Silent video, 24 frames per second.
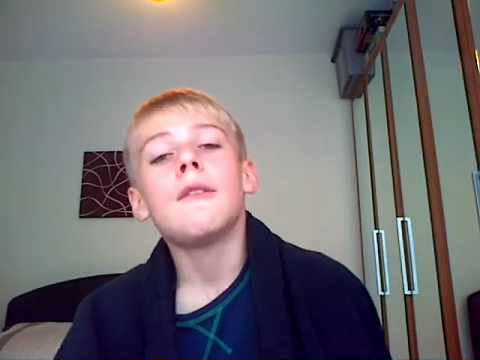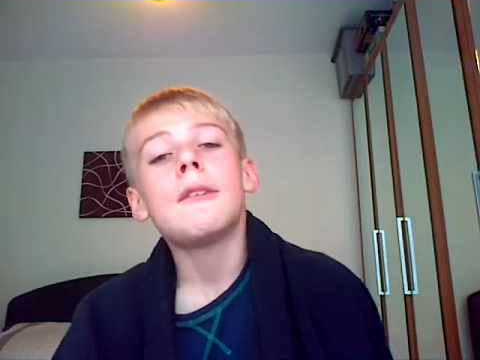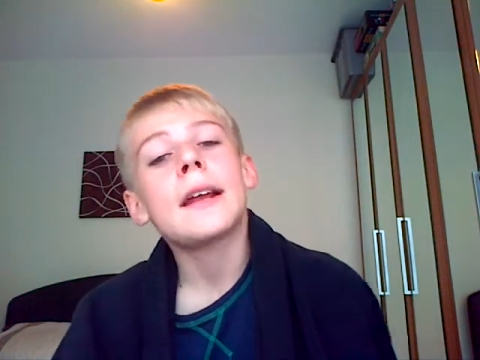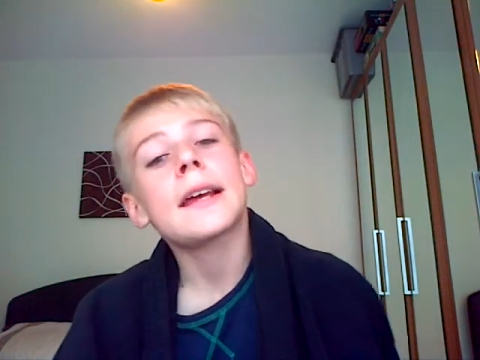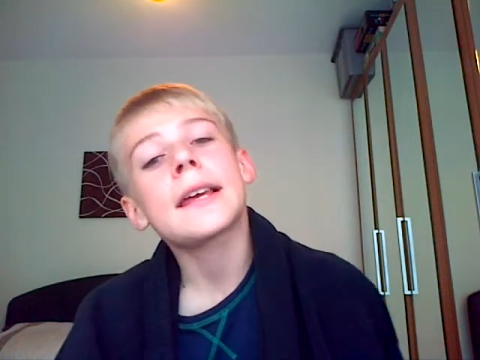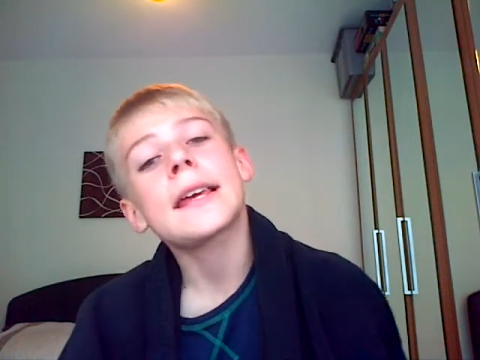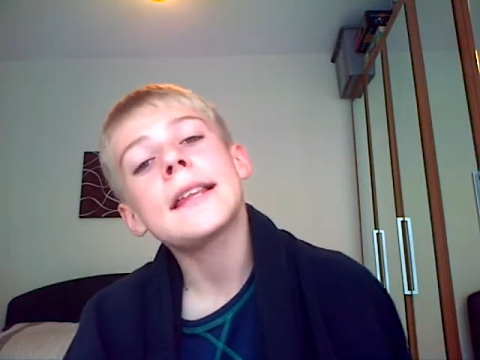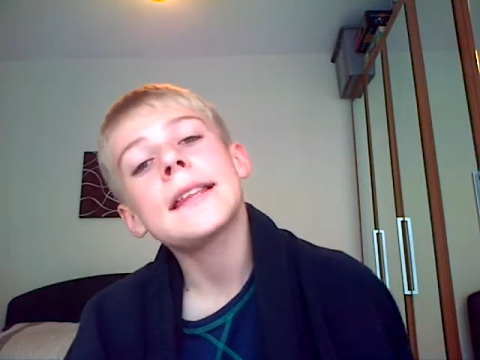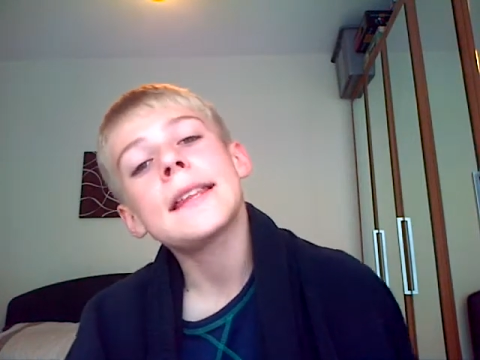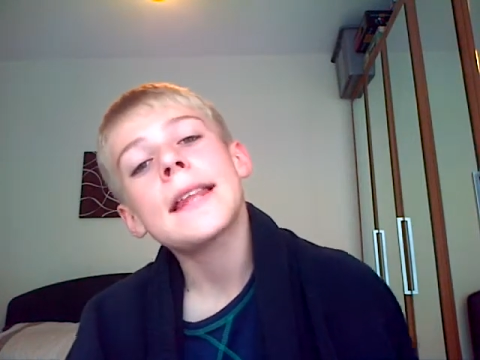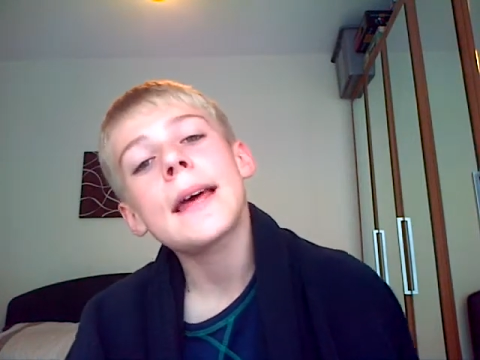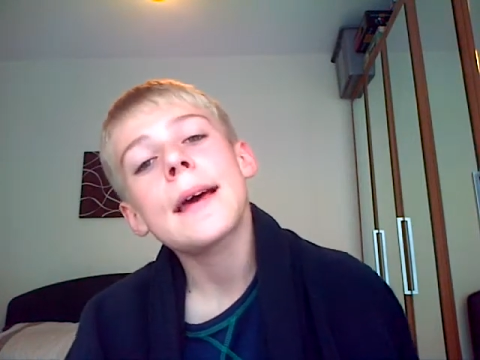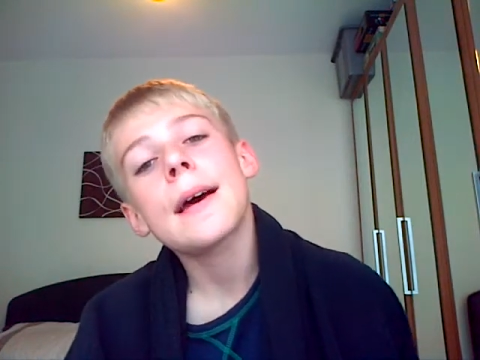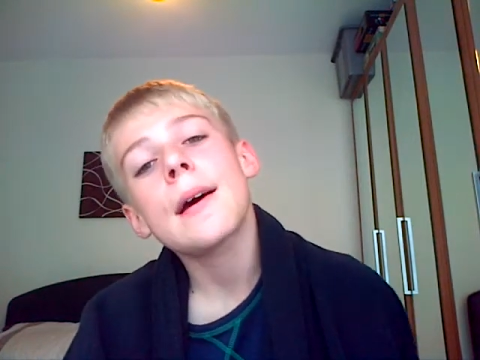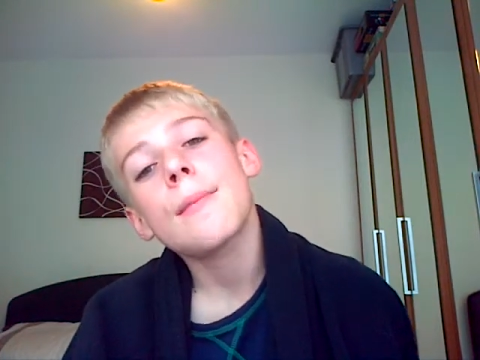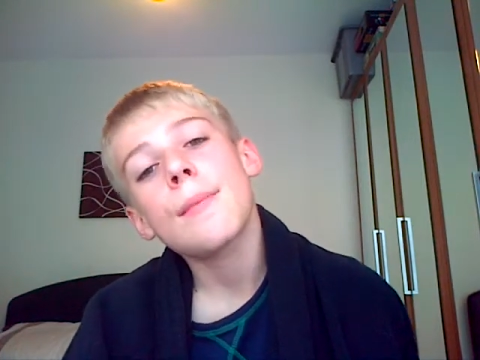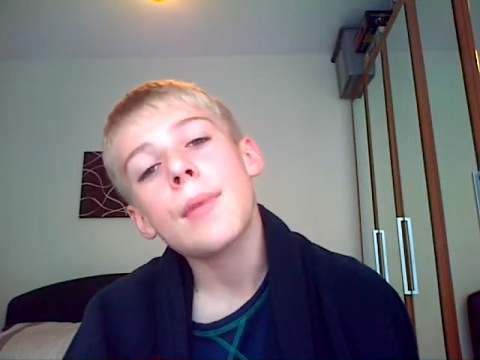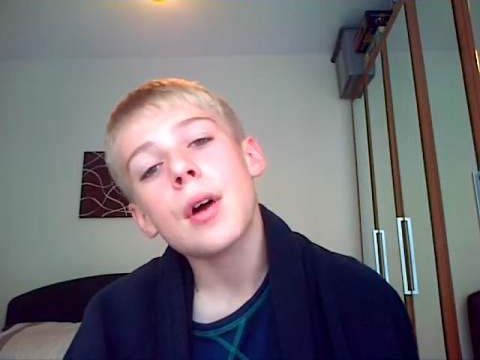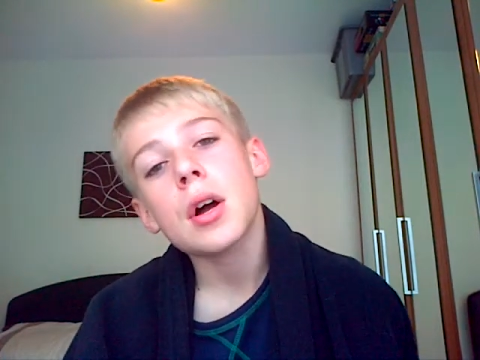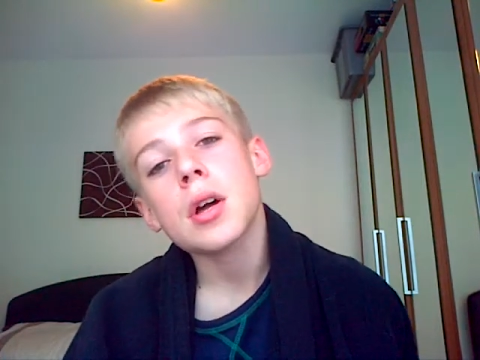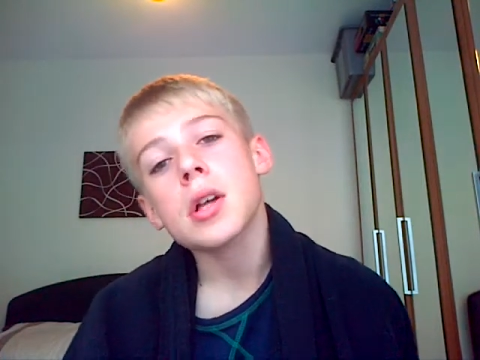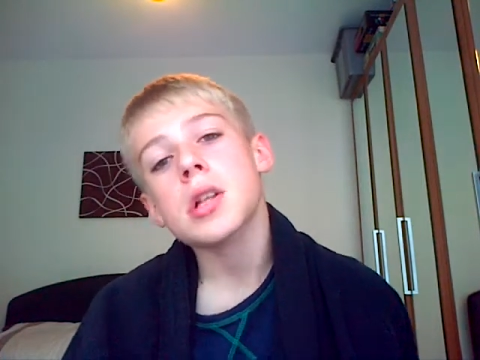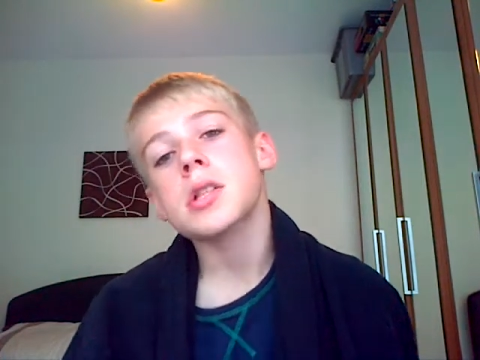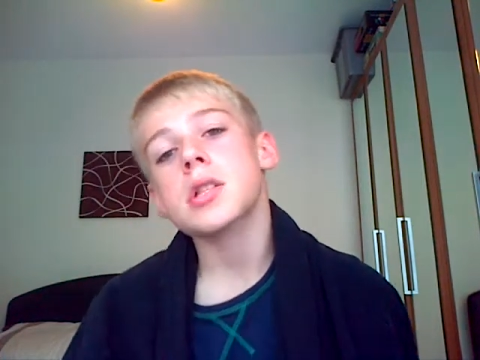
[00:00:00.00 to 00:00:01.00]
reckon them
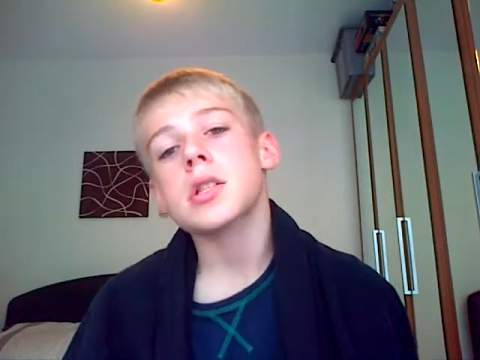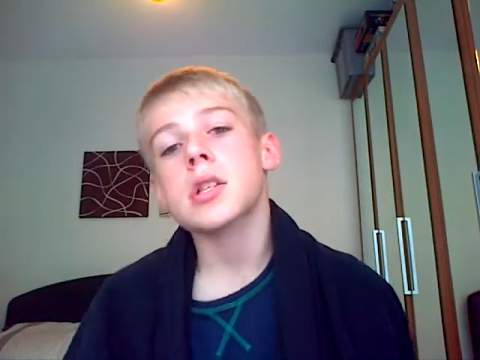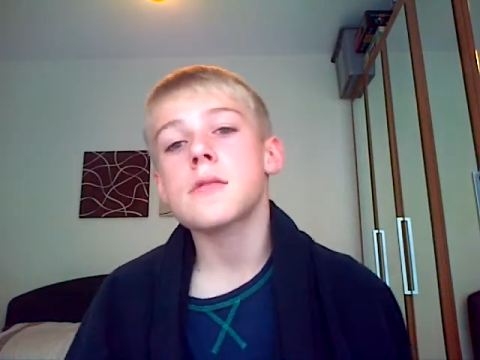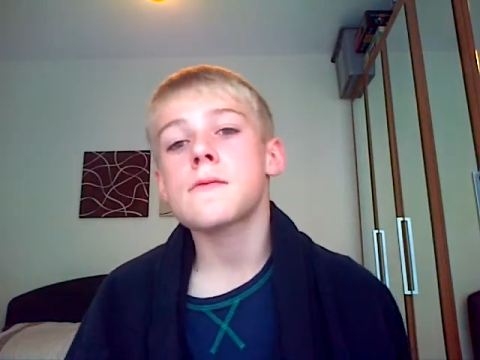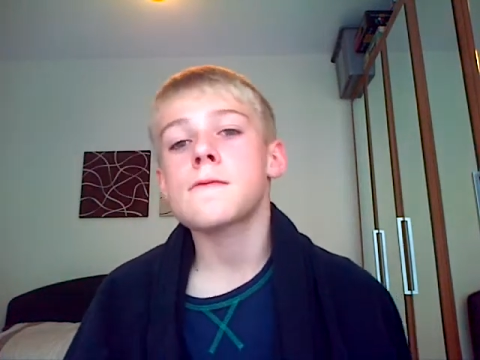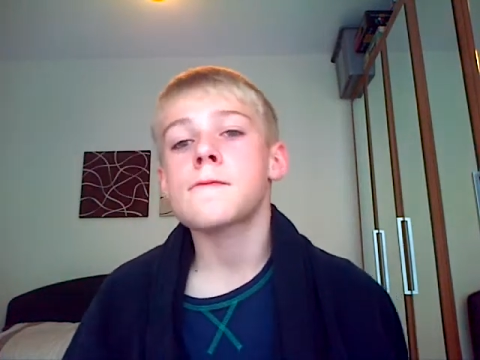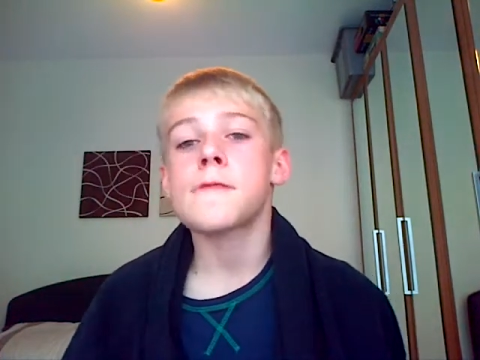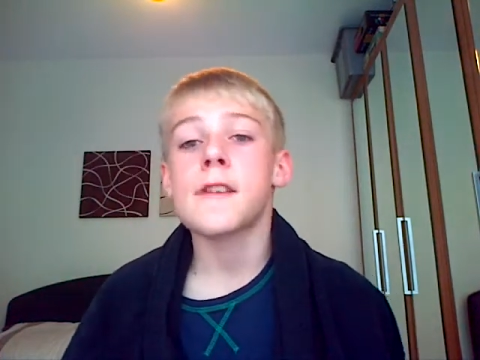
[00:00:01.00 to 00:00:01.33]
points up